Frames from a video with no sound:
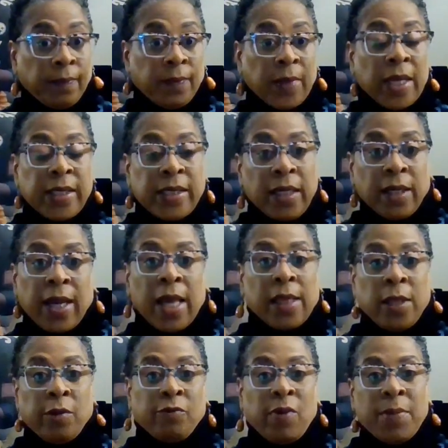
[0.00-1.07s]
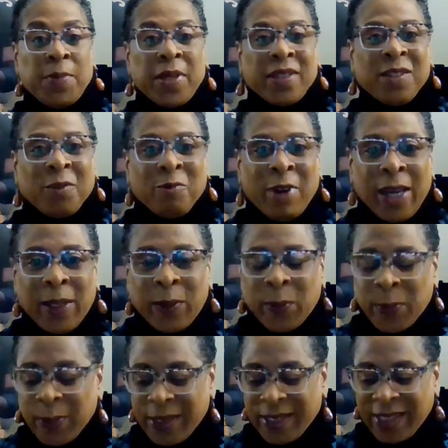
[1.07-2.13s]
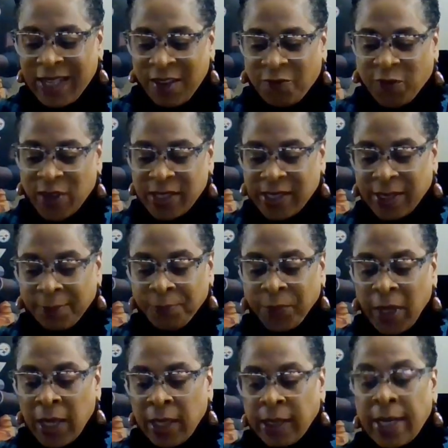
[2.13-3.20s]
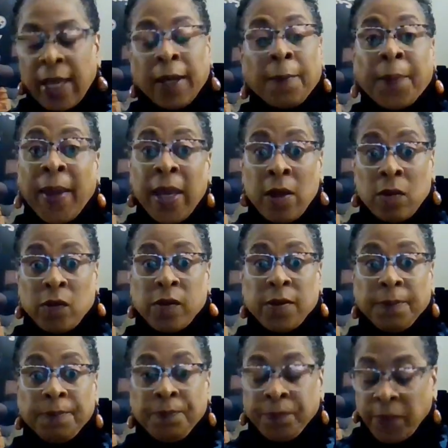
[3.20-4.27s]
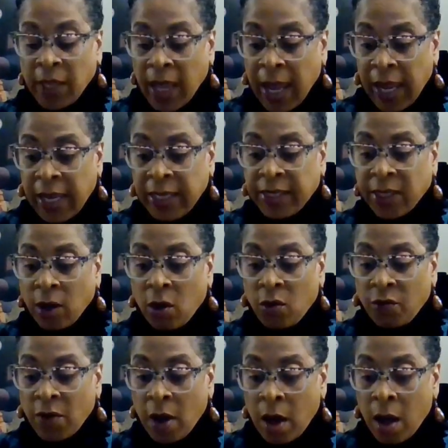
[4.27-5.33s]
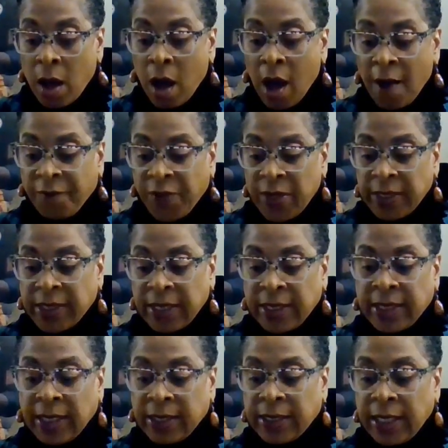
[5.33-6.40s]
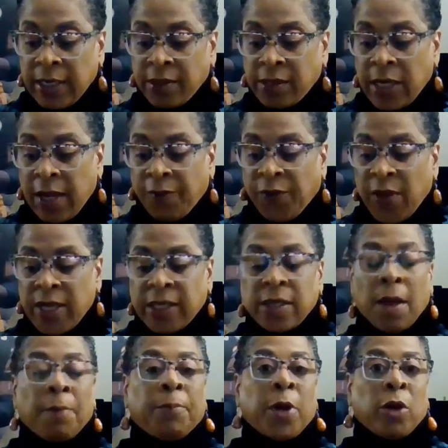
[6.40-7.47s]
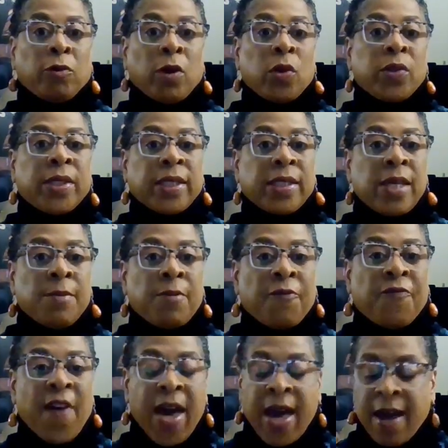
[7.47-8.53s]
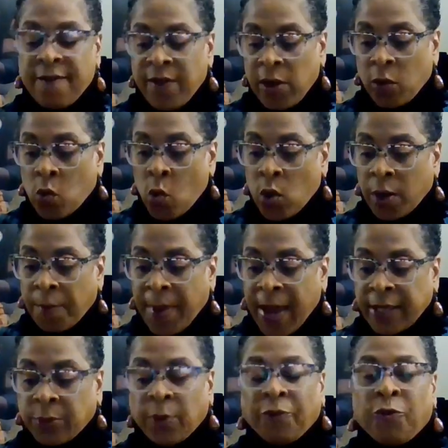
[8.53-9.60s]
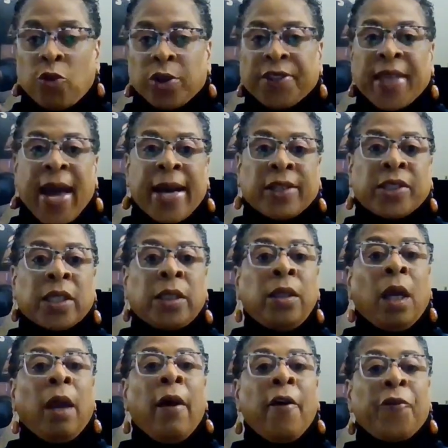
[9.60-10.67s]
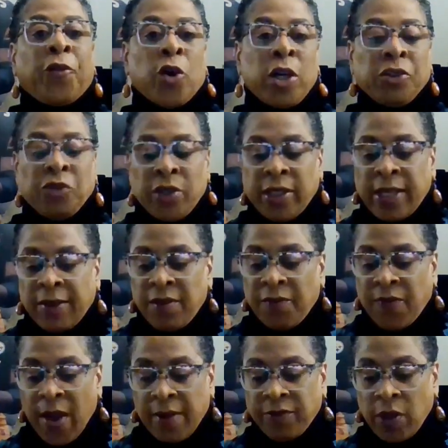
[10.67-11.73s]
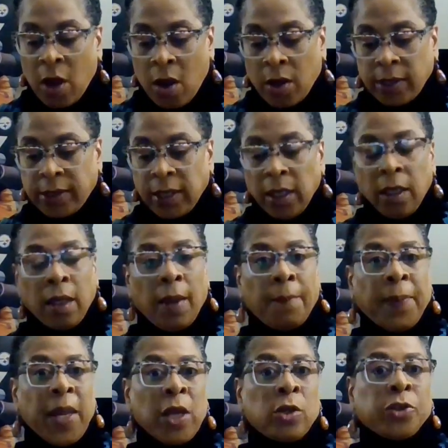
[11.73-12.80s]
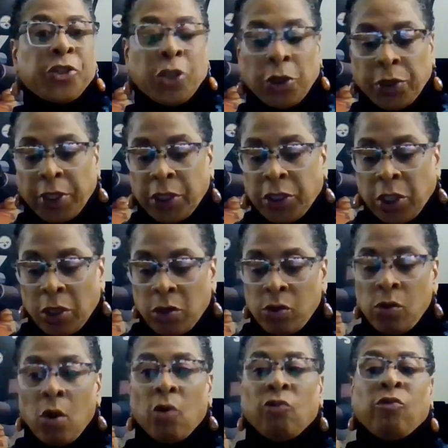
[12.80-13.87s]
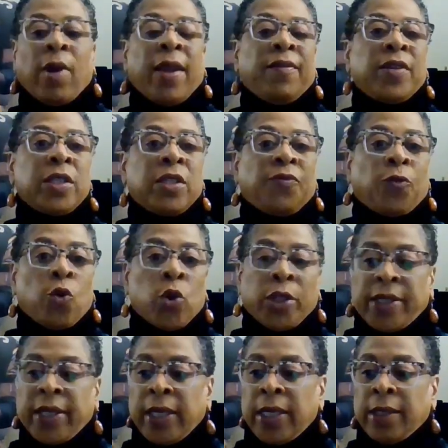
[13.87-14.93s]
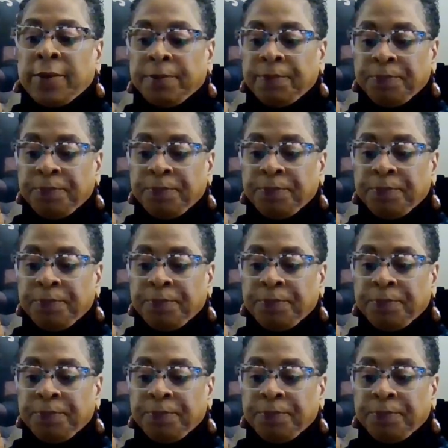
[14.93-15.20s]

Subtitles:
They still got a little remnants of Ray Lewis defense. Now the Bengals, 8th offense and 16th defense. Burrows is number 5 in quarterbacks with 4,475 yards. Bengals 32, Ravens 14.